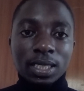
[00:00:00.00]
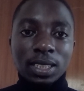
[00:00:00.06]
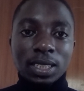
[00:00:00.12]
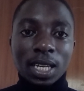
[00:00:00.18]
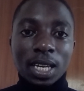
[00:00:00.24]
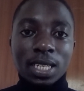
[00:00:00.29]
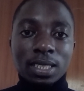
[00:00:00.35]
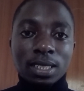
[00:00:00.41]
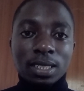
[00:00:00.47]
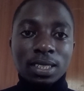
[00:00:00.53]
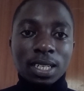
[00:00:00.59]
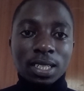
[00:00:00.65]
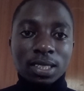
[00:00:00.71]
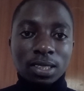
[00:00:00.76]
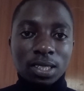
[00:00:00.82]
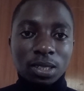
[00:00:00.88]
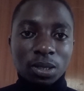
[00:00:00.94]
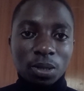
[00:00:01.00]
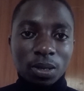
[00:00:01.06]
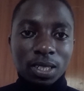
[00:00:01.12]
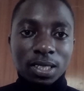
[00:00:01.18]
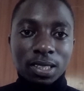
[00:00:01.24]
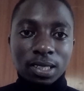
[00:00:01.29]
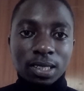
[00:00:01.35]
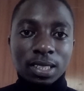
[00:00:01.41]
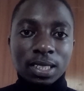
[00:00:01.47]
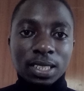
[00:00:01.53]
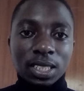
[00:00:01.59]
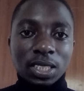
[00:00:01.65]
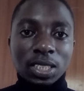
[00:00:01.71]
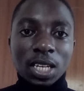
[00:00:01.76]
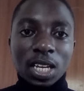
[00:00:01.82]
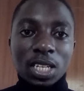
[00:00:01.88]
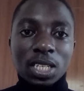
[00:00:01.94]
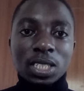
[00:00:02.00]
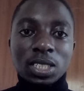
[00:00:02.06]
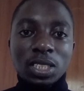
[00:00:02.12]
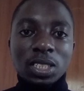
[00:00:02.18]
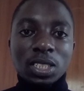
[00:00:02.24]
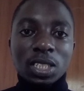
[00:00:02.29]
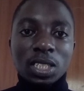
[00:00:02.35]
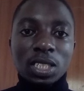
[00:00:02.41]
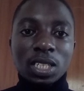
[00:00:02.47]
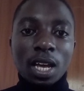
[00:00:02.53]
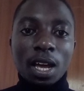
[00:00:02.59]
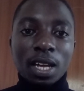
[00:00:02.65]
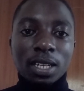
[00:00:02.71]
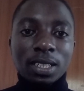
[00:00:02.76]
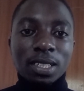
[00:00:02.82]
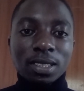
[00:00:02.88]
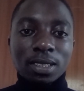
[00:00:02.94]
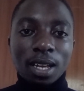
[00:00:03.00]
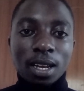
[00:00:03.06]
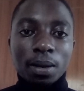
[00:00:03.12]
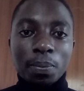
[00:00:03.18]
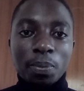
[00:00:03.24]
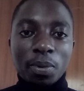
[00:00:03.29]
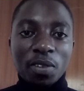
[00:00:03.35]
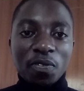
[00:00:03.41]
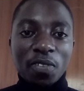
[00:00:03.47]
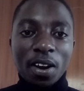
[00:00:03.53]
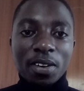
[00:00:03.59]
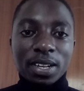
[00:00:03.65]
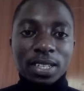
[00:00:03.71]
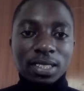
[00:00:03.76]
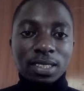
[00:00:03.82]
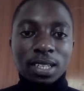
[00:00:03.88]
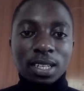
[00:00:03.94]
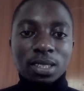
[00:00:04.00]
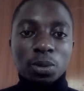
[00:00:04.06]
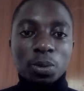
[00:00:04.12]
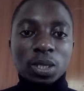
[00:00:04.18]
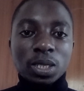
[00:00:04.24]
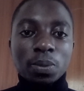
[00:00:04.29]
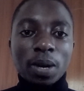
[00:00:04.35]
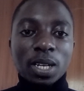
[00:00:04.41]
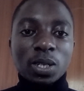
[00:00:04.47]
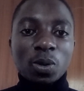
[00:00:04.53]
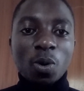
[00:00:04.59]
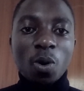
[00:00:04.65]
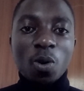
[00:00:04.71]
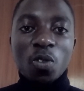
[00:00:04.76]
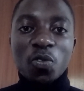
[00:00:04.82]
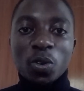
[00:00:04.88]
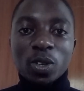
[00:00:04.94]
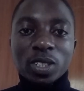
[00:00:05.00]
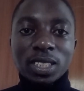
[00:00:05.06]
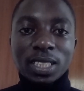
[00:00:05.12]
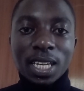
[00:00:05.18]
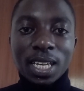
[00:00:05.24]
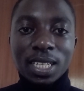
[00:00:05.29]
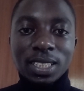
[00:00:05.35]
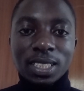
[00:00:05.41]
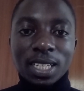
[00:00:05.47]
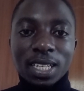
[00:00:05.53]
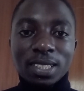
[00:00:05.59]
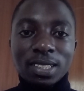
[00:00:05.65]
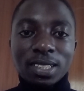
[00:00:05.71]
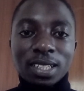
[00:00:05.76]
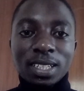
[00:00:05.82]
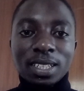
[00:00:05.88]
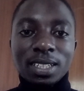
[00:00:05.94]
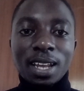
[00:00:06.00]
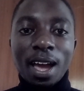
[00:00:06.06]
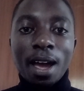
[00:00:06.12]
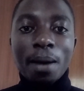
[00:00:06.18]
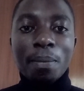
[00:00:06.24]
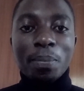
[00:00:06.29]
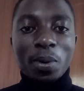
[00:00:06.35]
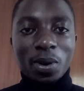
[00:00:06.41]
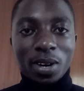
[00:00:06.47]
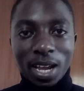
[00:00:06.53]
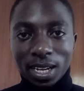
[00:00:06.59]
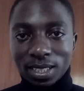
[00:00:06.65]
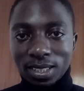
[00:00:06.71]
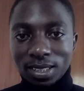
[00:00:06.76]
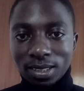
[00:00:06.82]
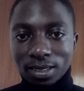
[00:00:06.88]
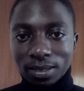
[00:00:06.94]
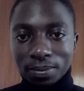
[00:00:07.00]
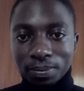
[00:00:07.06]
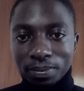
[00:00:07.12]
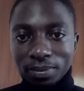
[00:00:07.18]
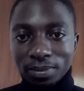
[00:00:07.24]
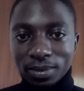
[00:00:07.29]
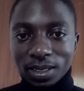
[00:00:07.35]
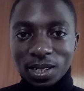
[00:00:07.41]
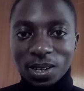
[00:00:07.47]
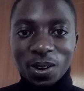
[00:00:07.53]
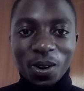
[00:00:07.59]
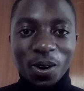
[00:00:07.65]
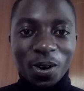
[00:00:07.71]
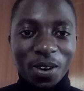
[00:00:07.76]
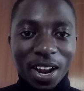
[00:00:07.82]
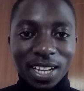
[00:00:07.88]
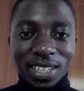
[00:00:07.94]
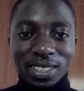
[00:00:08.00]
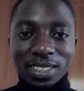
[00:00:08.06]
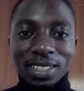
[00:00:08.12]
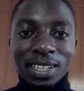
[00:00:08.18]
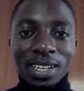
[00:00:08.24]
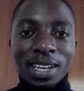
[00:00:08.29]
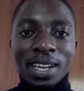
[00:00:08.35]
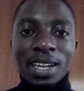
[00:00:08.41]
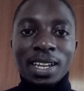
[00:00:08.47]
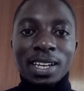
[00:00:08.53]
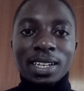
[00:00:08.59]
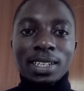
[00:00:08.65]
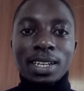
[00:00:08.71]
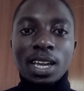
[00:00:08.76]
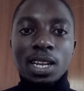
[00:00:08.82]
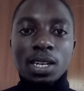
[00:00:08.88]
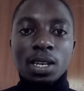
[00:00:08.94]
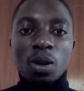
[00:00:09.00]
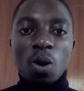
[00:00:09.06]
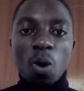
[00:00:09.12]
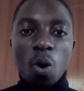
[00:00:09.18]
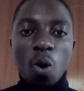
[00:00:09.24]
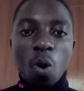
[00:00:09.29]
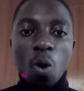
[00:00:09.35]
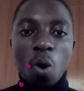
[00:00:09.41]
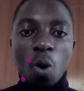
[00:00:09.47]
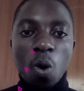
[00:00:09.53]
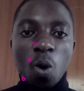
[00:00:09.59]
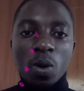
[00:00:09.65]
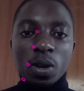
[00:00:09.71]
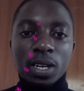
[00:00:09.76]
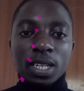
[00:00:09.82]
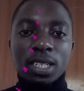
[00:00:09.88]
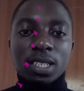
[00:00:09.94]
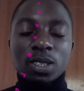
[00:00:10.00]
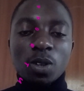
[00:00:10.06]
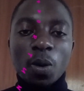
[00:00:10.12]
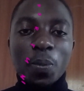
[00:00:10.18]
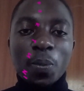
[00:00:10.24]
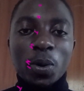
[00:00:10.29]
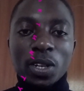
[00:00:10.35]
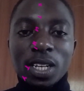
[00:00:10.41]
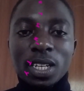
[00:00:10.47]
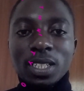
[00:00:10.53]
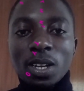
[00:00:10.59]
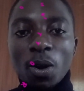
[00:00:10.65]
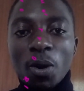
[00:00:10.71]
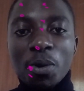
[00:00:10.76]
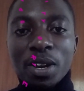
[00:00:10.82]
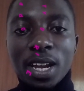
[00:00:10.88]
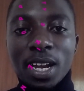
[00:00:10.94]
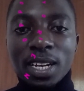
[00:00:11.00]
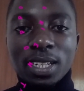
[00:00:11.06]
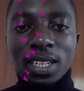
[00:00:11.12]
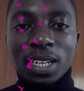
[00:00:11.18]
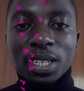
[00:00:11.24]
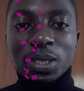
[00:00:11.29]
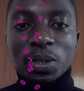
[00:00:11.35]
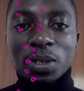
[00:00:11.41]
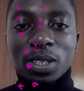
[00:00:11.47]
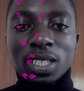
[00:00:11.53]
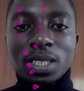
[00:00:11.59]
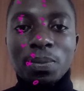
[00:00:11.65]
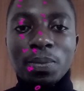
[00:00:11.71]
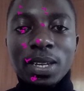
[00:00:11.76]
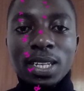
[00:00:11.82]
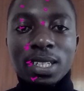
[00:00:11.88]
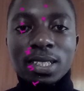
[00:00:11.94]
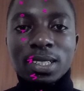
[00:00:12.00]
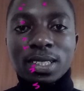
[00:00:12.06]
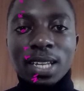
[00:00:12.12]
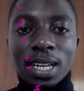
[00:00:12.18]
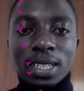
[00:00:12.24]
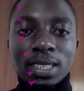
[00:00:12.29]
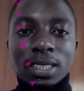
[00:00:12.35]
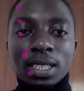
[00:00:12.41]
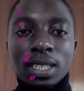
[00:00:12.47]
change in the seasons, change in the taste and preferences, which might call for changes in the products. All right. Then O, it is opportunity orientation. It means that